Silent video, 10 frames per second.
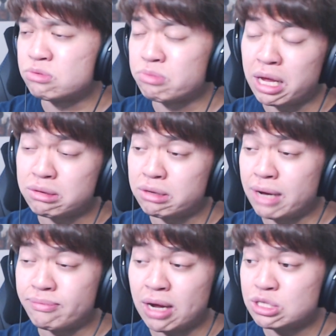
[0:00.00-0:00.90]
And
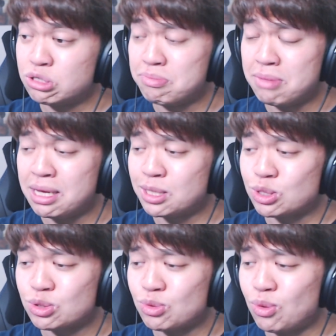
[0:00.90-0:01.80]
I've got to admit,
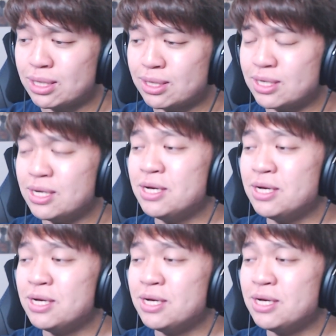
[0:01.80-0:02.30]
it's quite the